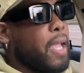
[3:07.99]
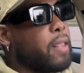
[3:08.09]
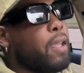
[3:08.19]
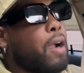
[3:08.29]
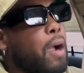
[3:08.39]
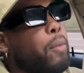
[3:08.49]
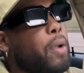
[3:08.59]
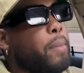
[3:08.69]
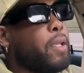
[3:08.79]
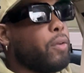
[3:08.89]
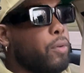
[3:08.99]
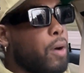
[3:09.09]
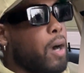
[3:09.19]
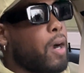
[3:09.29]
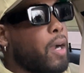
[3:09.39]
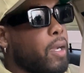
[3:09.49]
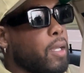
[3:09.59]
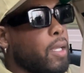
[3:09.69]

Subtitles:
And there are women who are